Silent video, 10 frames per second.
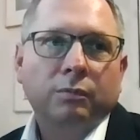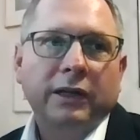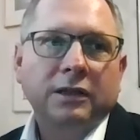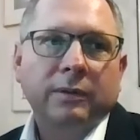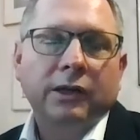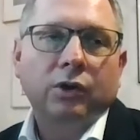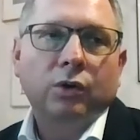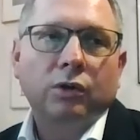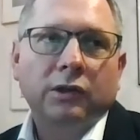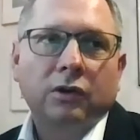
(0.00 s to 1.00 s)
place where you
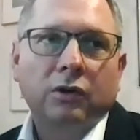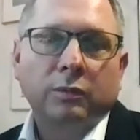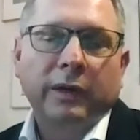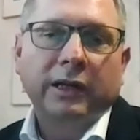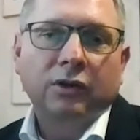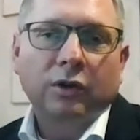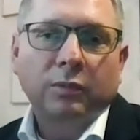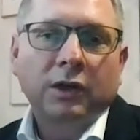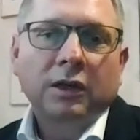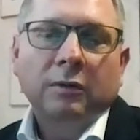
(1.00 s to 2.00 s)
hold it goes
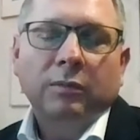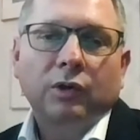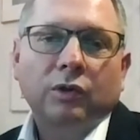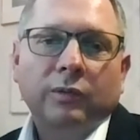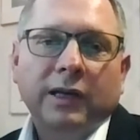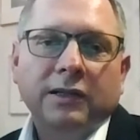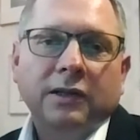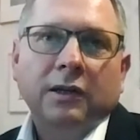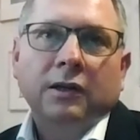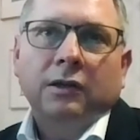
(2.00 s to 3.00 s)
bankrupt. But otherwise,
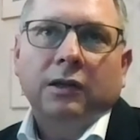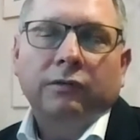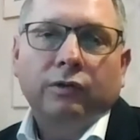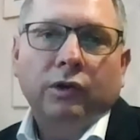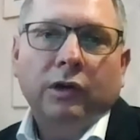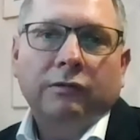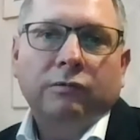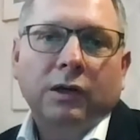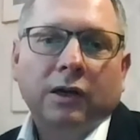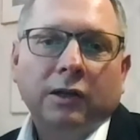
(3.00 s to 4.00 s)
if you have
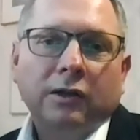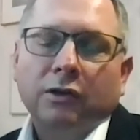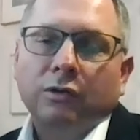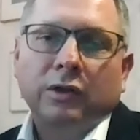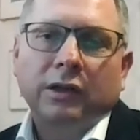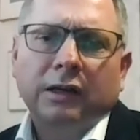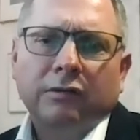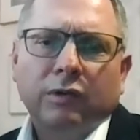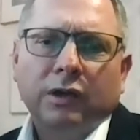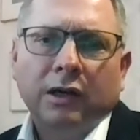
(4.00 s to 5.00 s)
100, you still
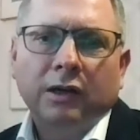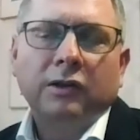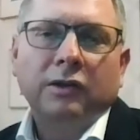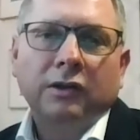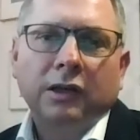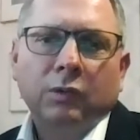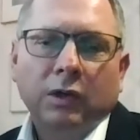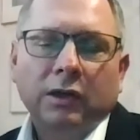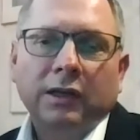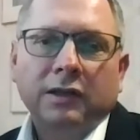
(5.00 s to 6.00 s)
have 100 in
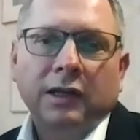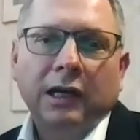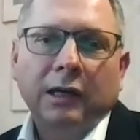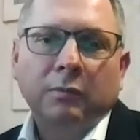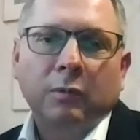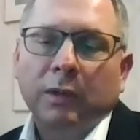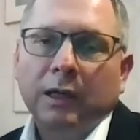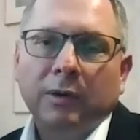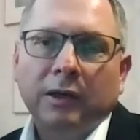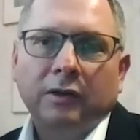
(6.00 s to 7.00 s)
1 year's time.
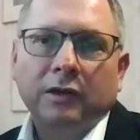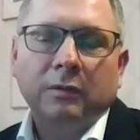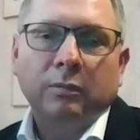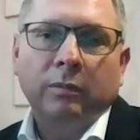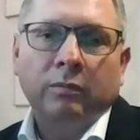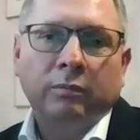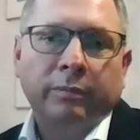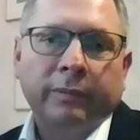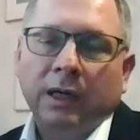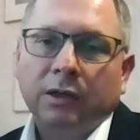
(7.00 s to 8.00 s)
Maybe it doesn't
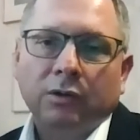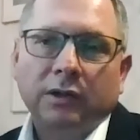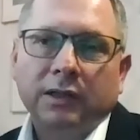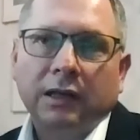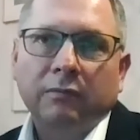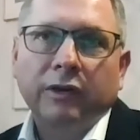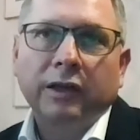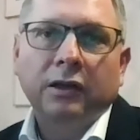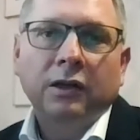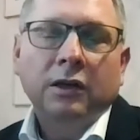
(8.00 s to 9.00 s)
buy you the same
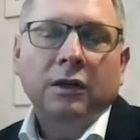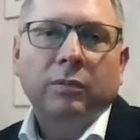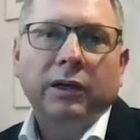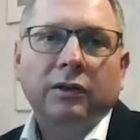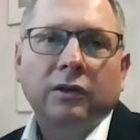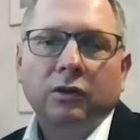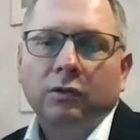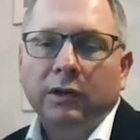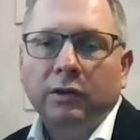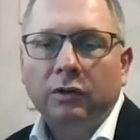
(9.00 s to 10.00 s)
thing, but you
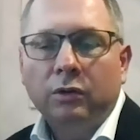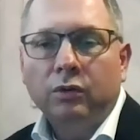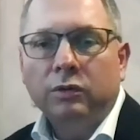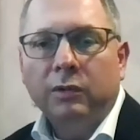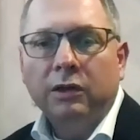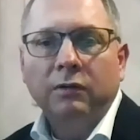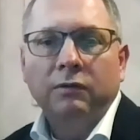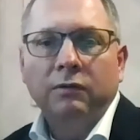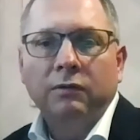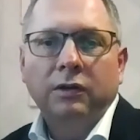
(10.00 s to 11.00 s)
will not lose money
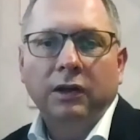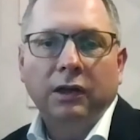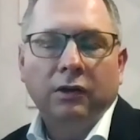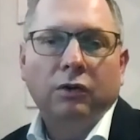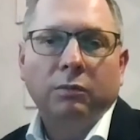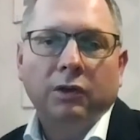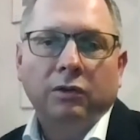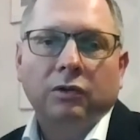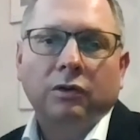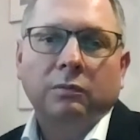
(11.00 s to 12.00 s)
with it in
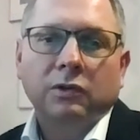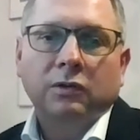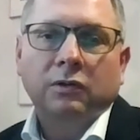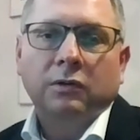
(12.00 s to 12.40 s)
nominal terms.